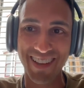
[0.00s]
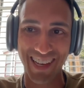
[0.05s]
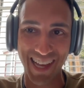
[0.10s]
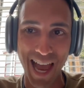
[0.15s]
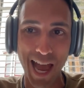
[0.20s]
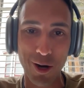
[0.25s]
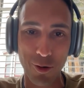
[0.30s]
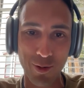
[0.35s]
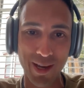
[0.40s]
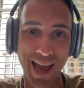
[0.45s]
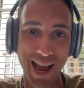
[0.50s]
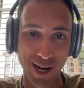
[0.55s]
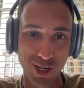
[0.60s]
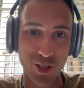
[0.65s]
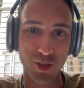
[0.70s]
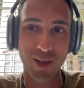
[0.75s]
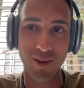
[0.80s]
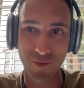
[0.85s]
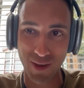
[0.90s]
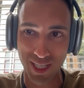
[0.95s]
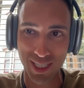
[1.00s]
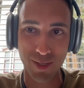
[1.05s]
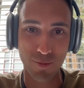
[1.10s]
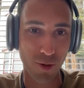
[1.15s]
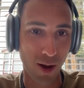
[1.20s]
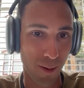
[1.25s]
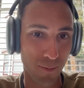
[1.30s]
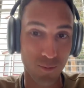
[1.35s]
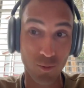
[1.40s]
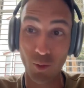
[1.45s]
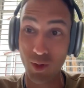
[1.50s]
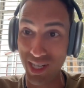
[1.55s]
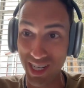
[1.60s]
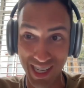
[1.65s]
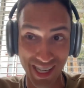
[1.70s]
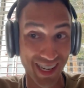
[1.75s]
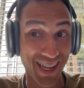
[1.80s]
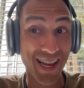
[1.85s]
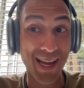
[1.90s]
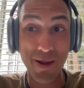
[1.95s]
Like, how do we actually fix the problem? We
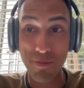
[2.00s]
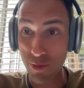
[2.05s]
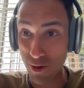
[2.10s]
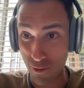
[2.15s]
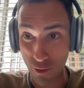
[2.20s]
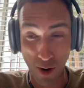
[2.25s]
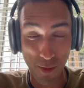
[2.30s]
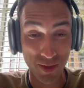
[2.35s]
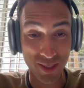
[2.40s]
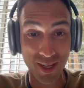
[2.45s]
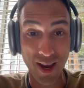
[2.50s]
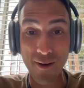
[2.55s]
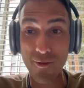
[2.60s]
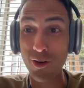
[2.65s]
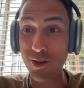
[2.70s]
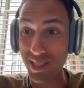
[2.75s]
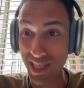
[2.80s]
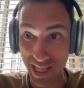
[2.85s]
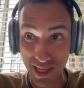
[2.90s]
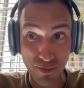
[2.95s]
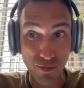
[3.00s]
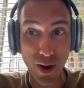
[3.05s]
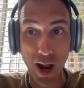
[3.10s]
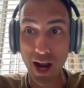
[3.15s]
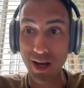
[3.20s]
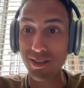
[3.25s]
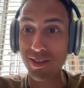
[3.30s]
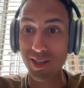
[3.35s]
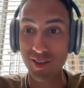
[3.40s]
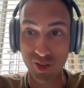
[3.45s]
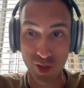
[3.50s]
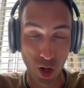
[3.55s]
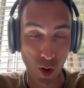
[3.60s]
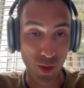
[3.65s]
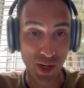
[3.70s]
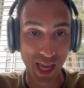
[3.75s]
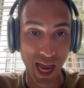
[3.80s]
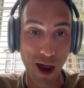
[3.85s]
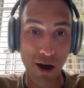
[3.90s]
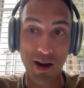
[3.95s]
need performance covers in boxes
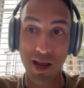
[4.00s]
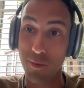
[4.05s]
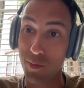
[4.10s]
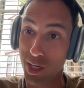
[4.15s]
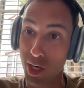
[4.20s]
going out,